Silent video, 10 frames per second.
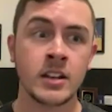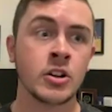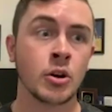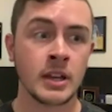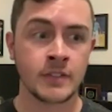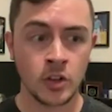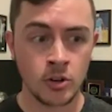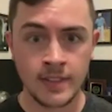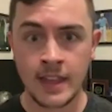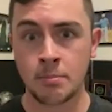And if
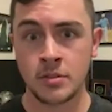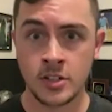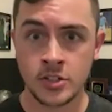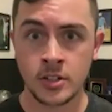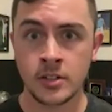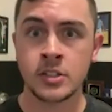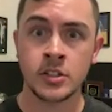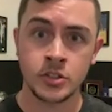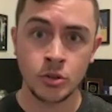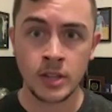you're in that position to
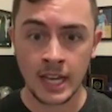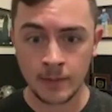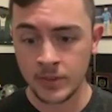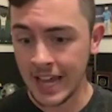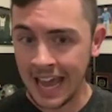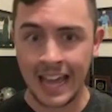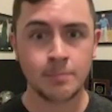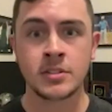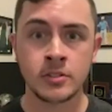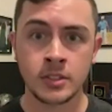do that,
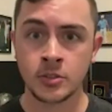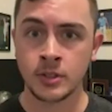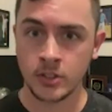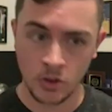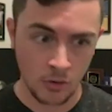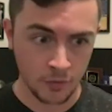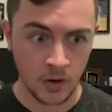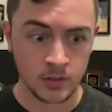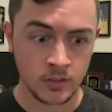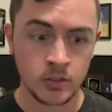absolutely do it. No
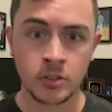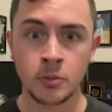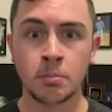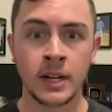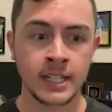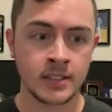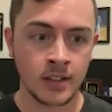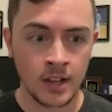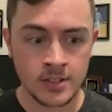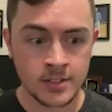fault to you. But it
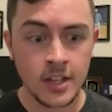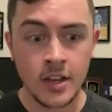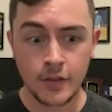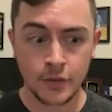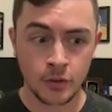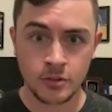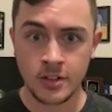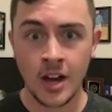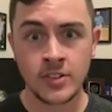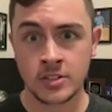does, for those
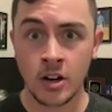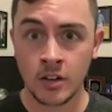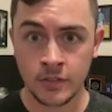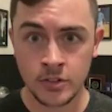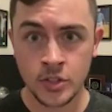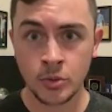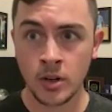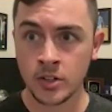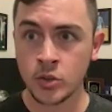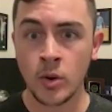novice golfers who
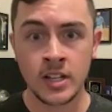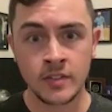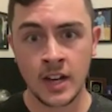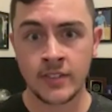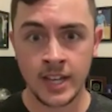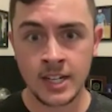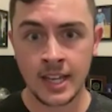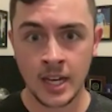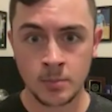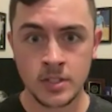are 25
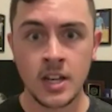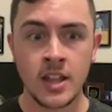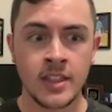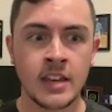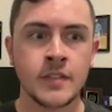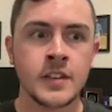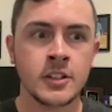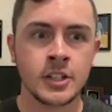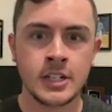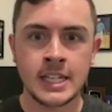handicaps, they
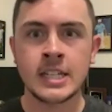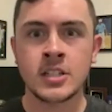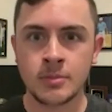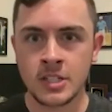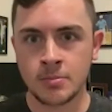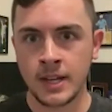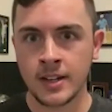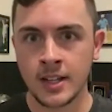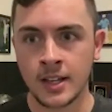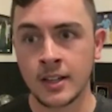feel a need to be
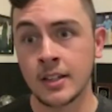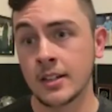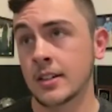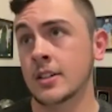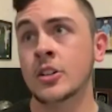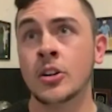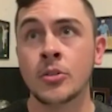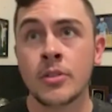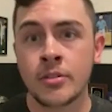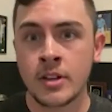spending,
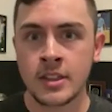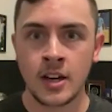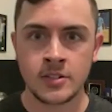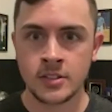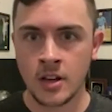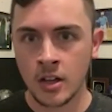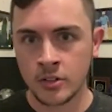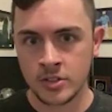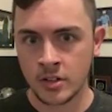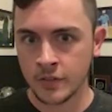
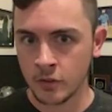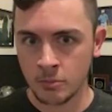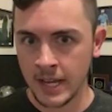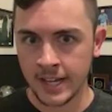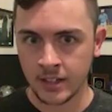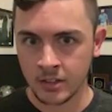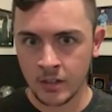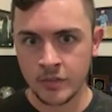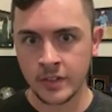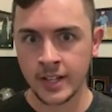$3,000 on a full bag and
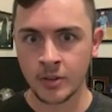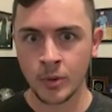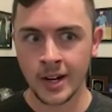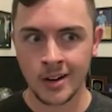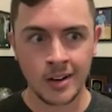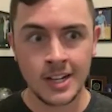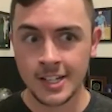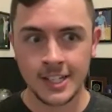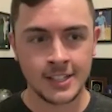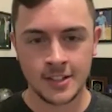club fitting where
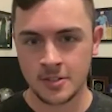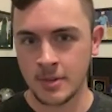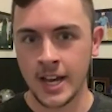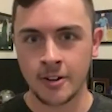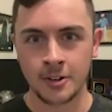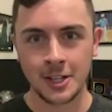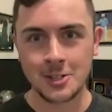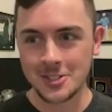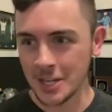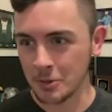it doesn't matter. And like
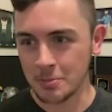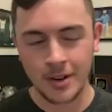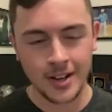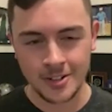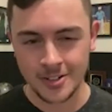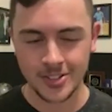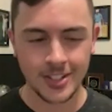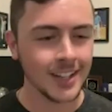you said, with putters,